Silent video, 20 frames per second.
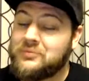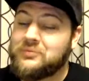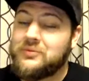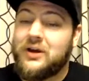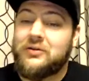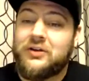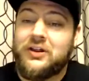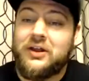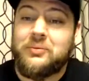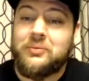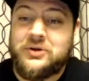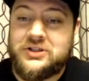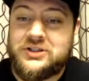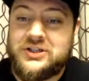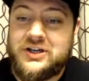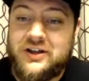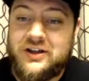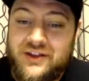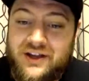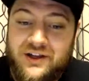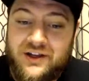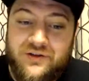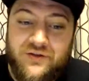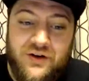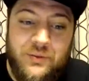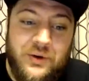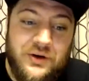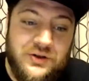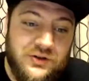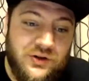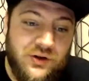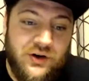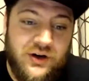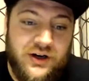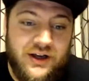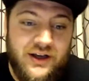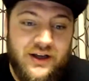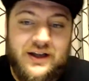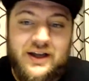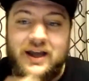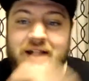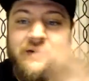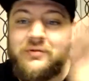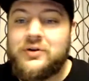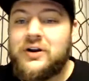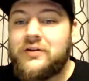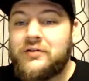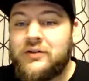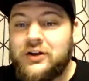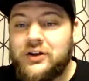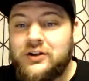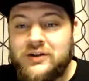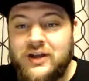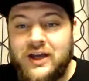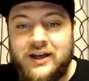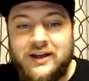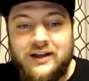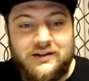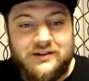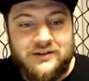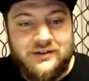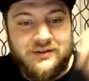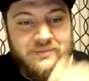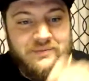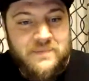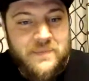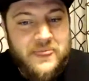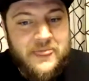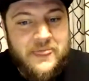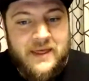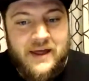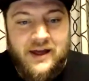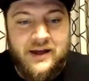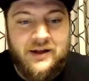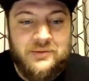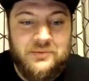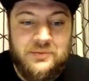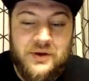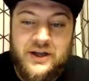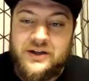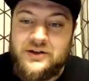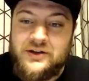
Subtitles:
I really appreciate it. Thank you very much, Laura. Everyone have a good night and peace.